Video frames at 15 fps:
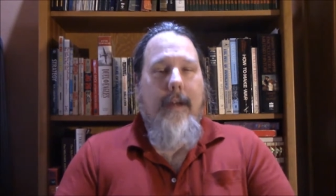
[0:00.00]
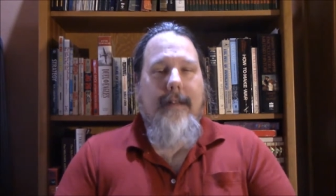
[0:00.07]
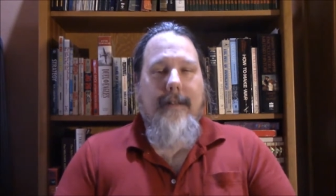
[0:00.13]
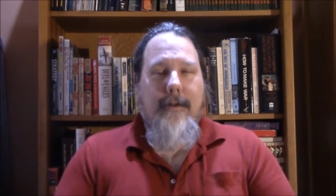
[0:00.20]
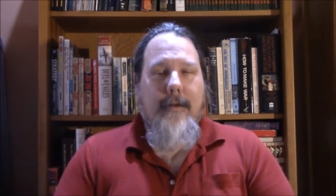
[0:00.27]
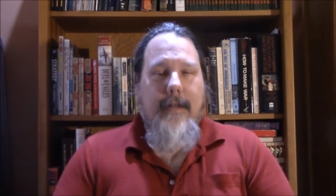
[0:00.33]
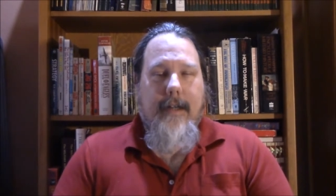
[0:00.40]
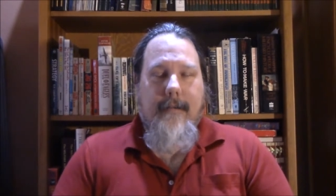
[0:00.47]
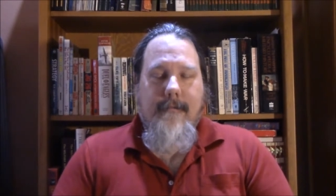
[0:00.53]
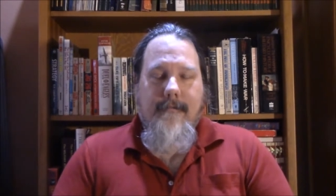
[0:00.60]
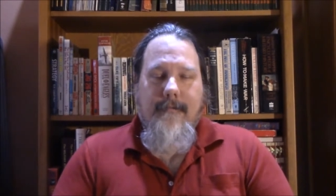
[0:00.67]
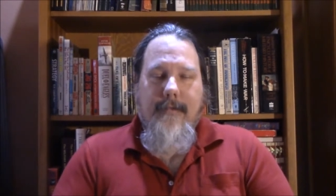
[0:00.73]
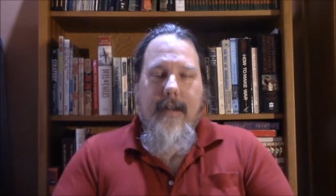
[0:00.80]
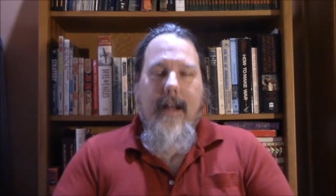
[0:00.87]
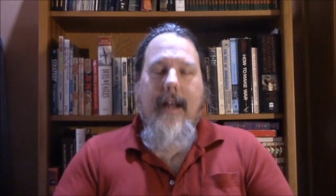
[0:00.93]
losing,
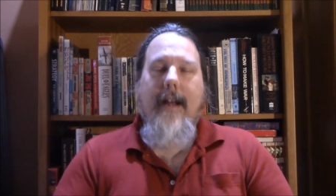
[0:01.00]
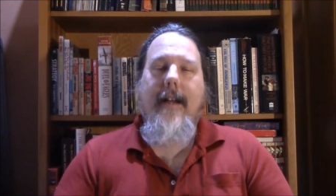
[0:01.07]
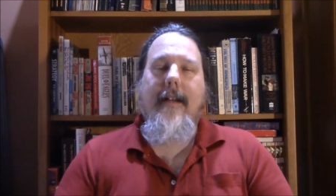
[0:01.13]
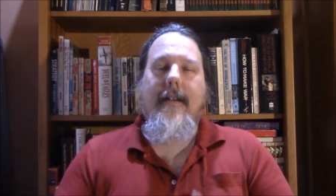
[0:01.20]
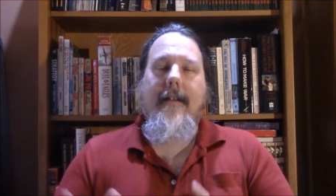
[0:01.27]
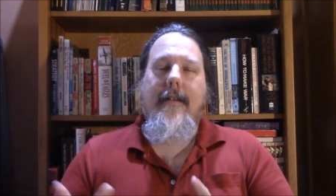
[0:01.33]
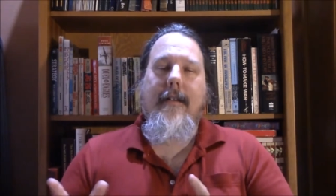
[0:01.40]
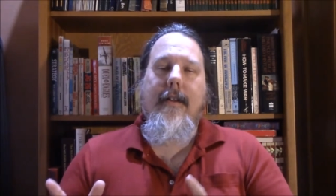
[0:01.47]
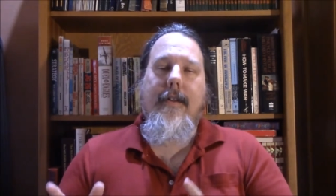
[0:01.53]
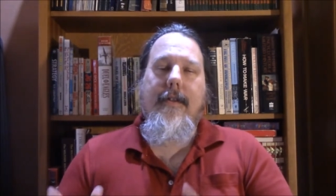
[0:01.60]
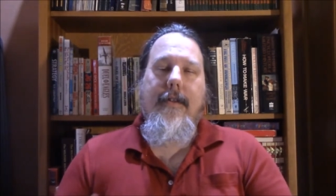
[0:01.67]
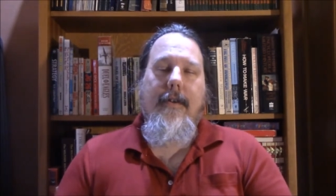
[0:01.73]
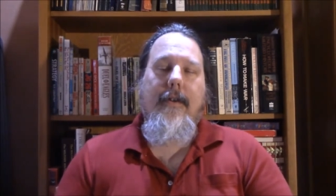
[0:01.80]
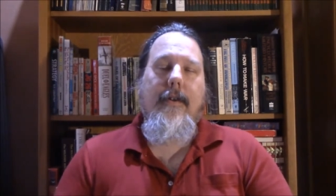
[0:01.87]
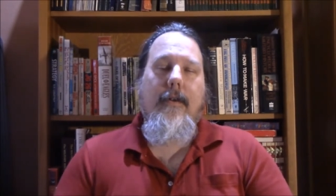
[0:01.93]
and the
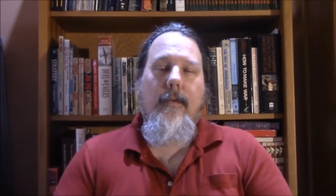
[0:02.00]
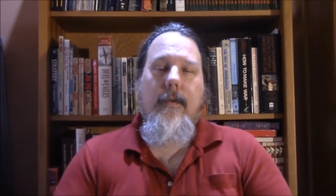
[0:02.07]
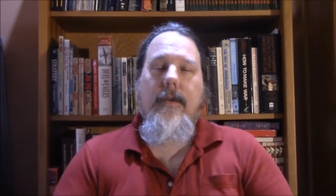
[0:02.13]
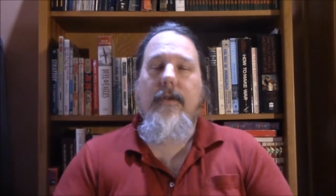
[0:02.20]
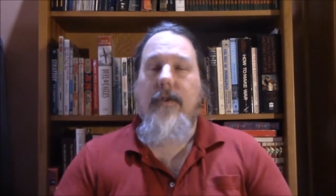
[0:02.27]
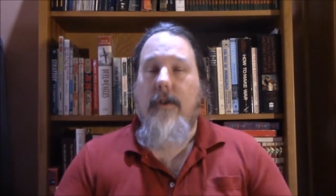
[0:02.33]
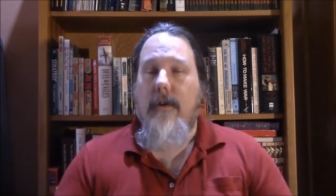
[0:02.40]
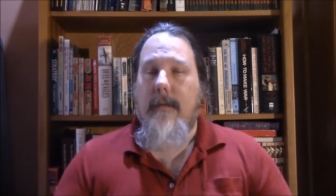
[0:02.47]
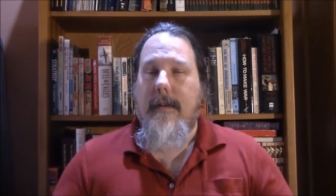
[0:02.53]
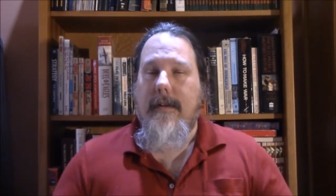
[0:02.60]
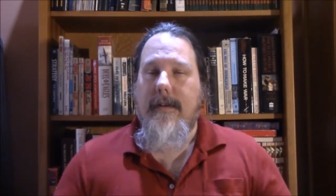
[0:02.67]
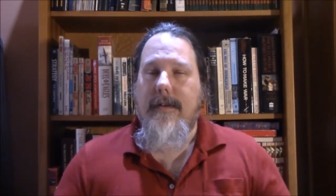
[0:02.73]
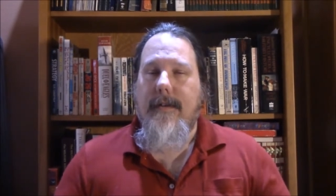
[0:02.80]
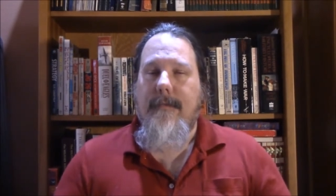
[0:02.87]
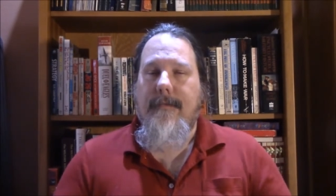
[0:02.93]
third was
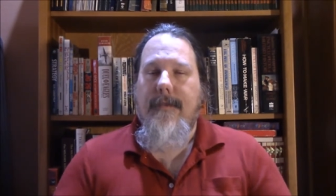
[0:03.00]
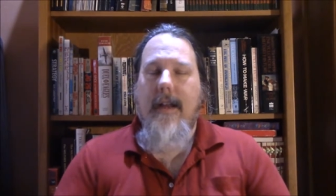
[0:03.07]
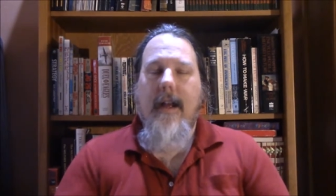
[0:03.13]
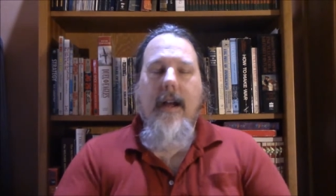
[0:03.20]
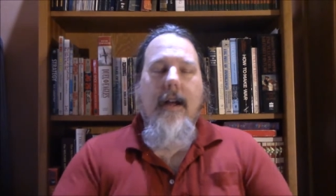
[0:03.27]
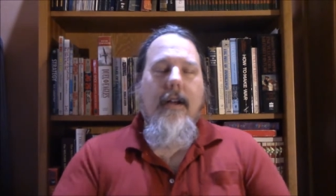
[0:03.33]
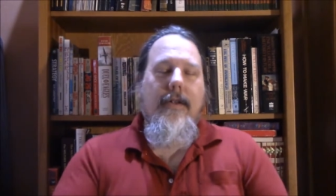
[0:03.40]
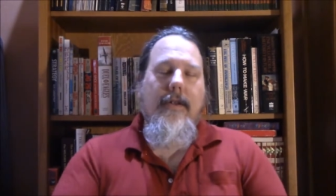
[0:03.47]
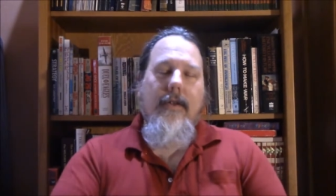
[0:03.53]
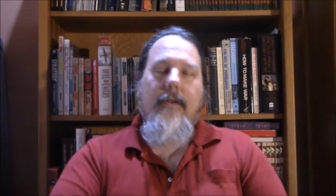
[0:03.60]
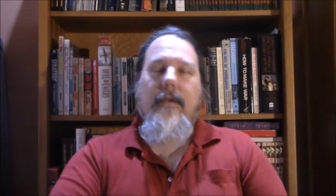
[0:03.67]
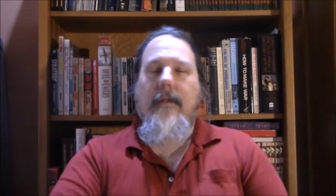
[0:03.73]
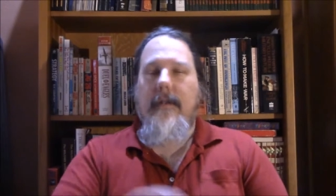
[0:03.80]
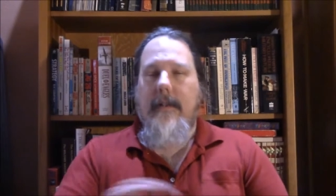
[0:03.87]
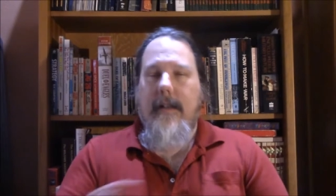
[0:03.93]
tournaments. So
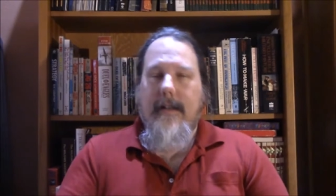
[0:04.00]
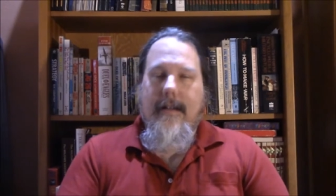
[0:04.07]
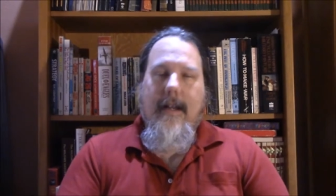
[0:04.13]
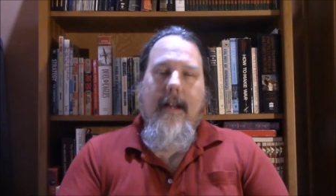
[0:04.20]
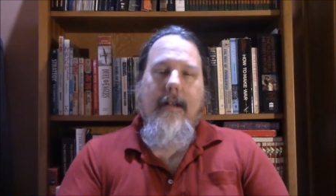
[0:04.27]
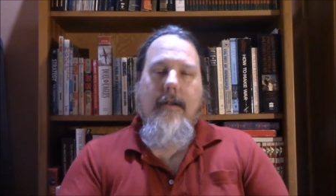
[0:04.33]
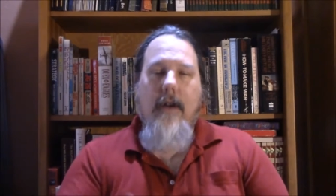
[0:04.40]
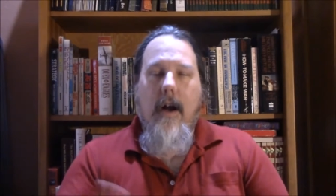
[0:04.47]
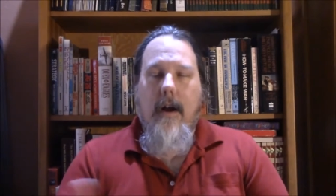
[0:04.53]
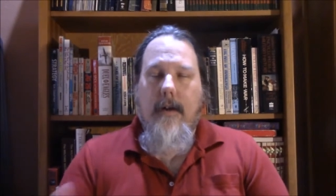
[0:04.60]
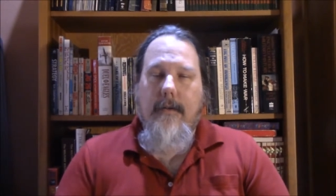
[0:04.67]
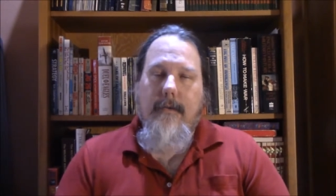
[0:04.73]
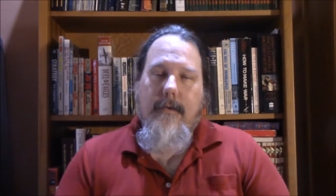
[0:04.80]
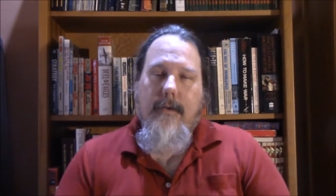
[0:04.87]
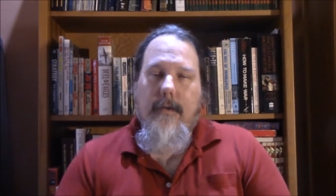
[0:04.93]
let's kind of talk
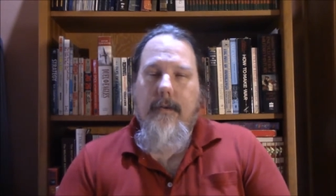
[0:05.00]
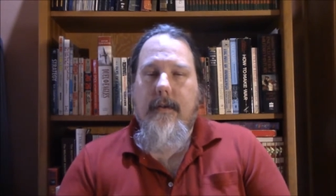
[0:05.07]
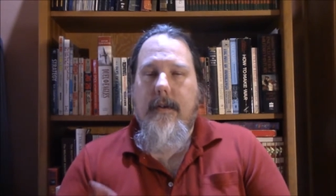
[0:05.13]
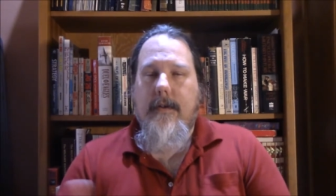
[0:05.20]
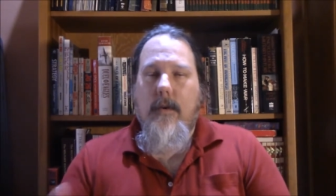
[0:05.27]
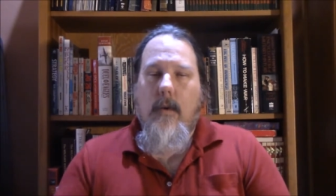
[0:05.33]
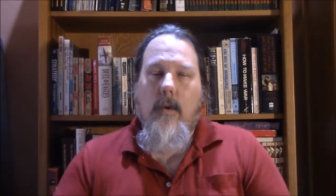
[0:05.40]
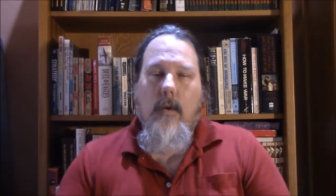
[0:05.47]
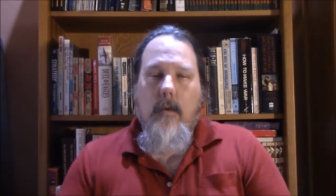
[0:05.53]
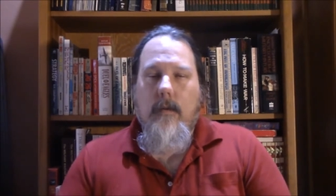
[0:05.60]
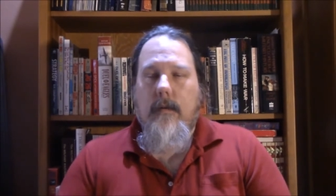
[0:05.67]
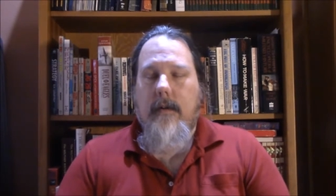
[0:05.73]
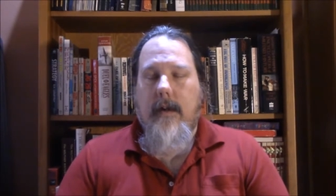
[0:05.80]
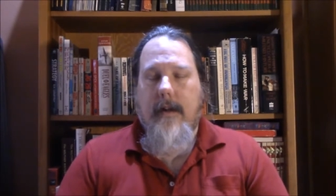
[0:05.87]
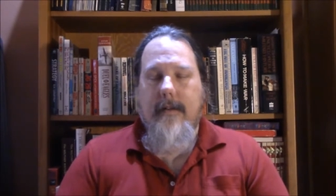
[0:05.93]
through this whole
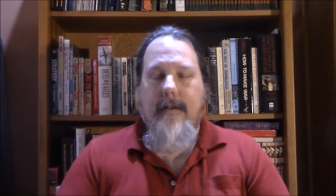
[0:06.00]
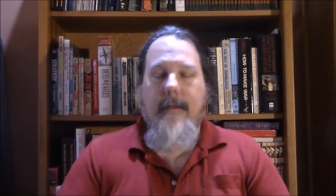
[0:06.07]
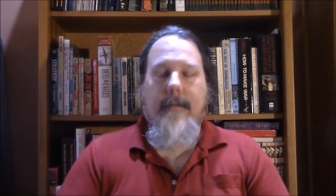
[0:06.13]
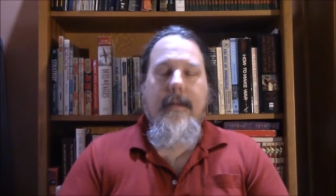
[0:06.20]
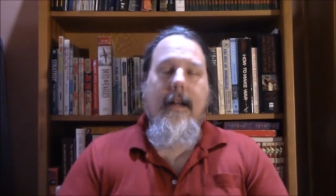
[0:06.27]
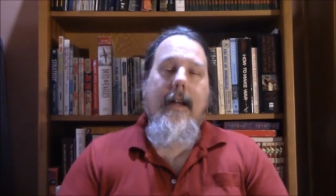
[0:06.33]
concept